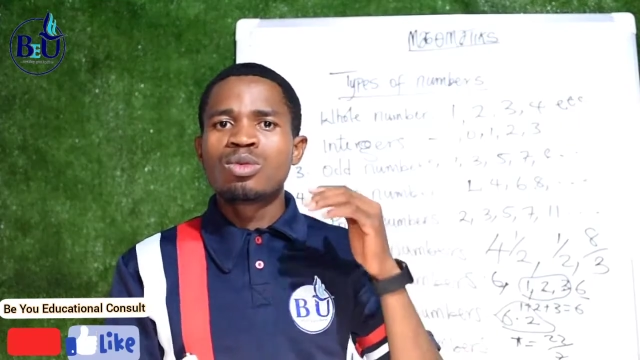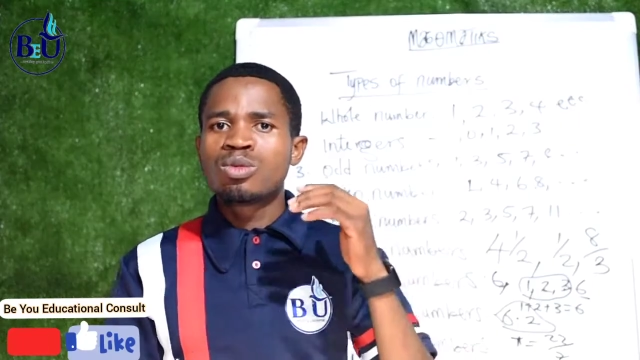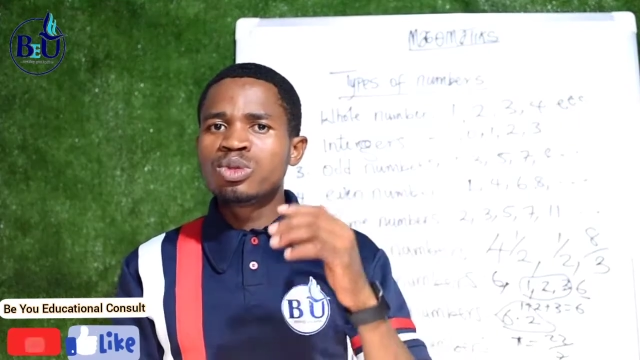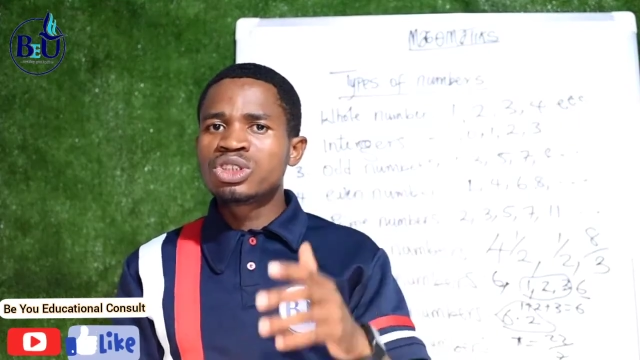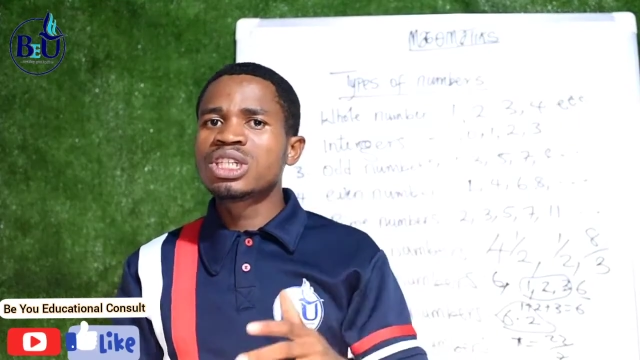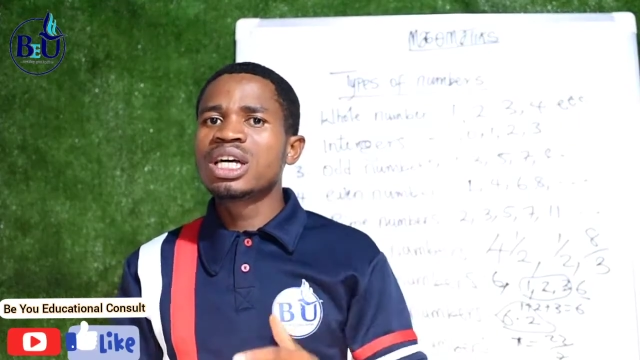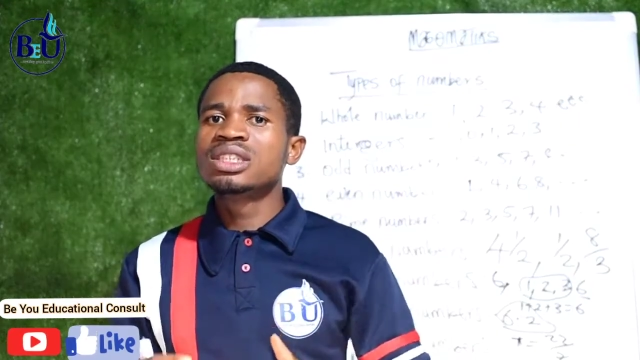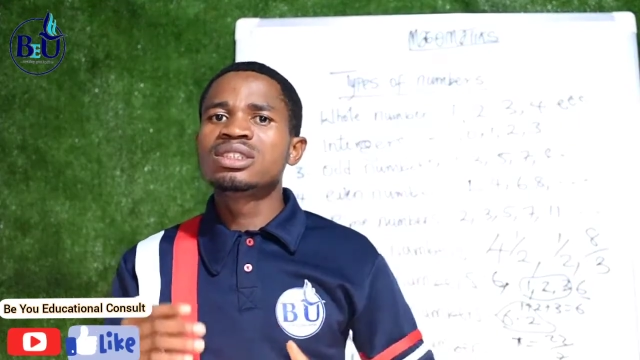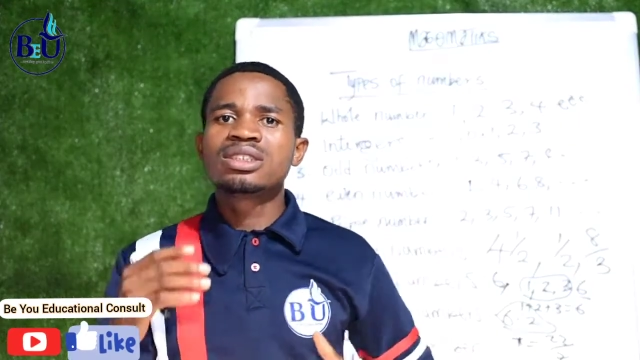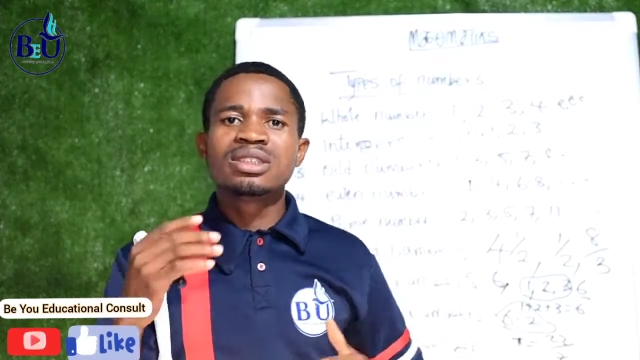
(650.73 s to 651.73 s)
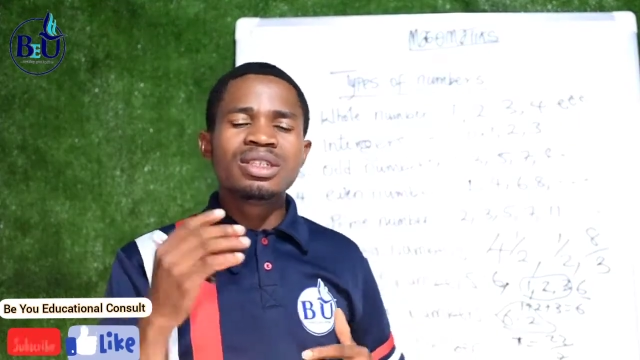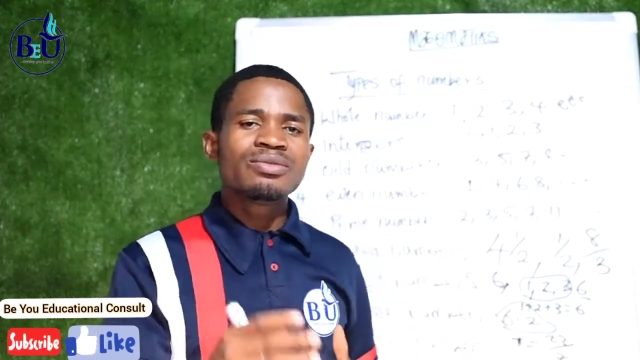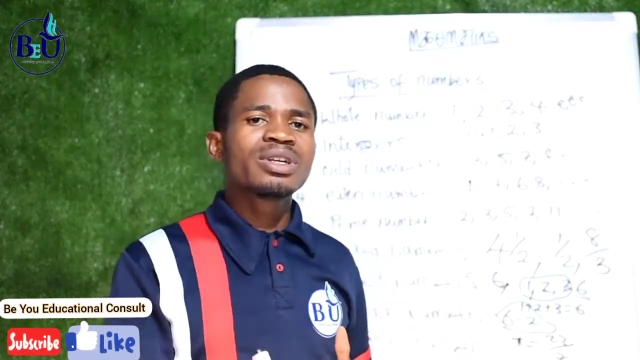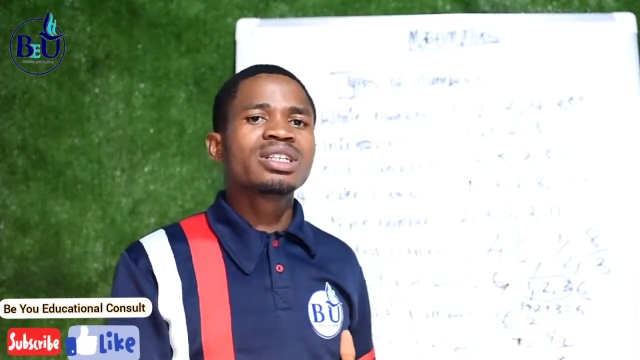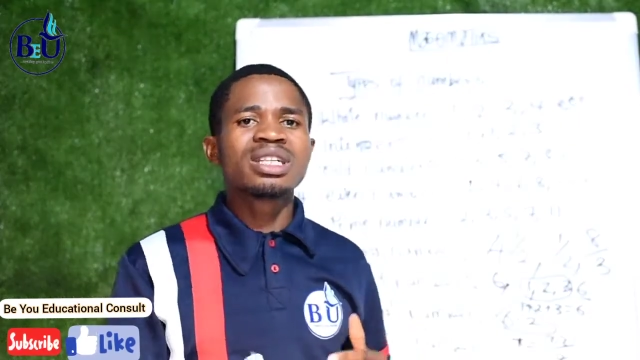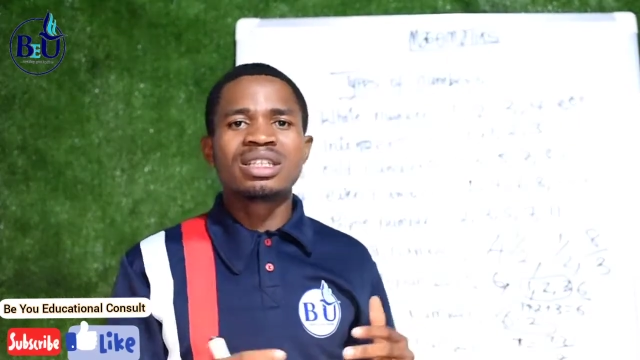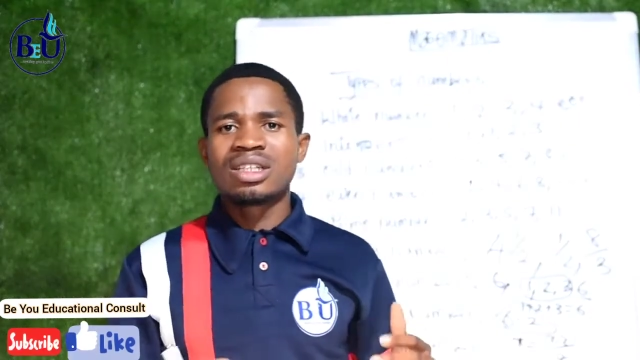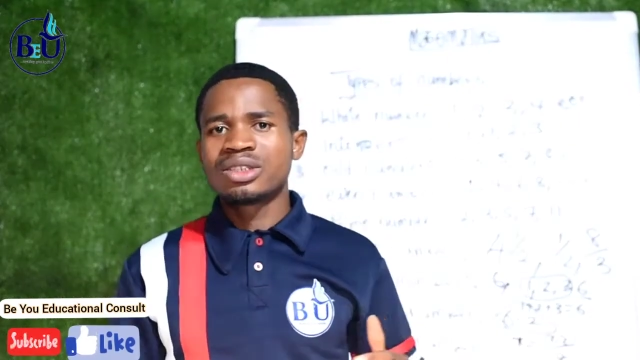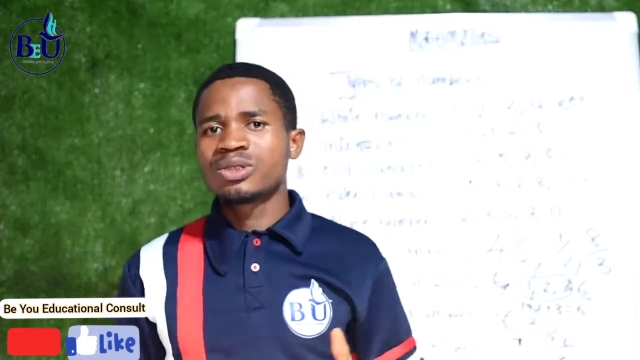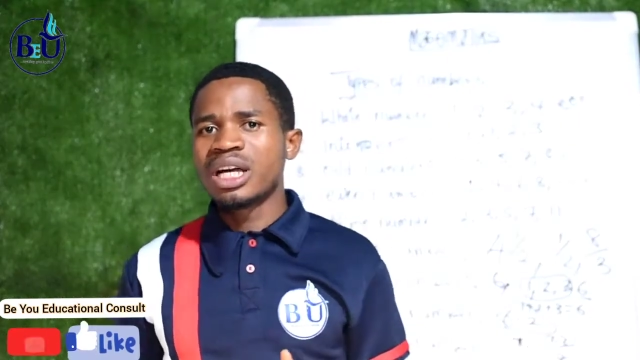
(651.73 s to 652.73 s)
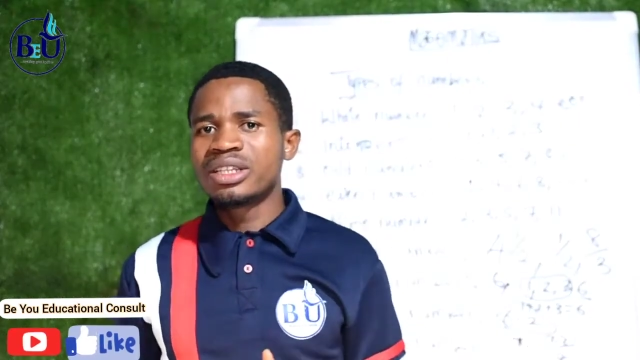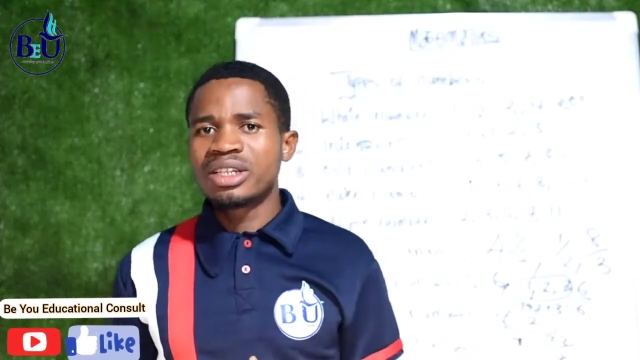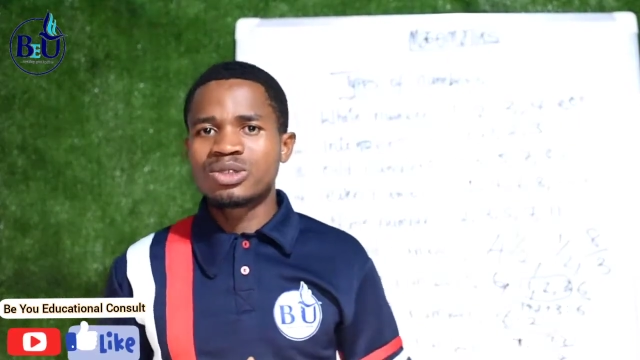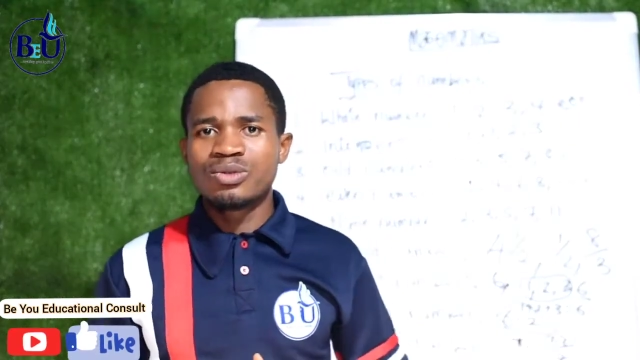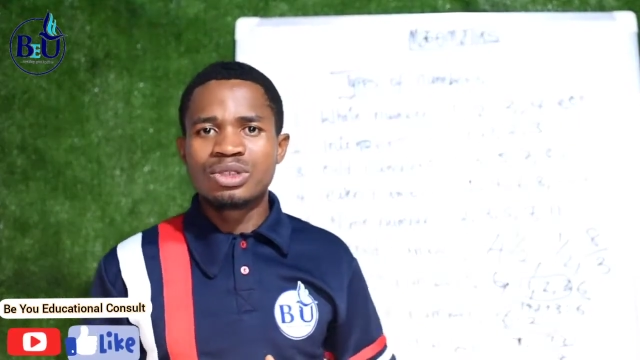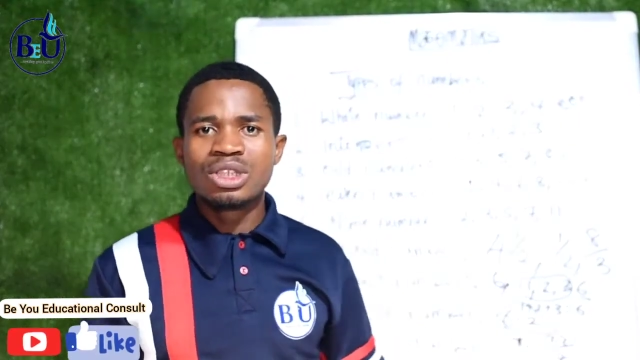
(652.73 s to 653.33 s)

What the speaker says: quotient, difference, and the rest of it.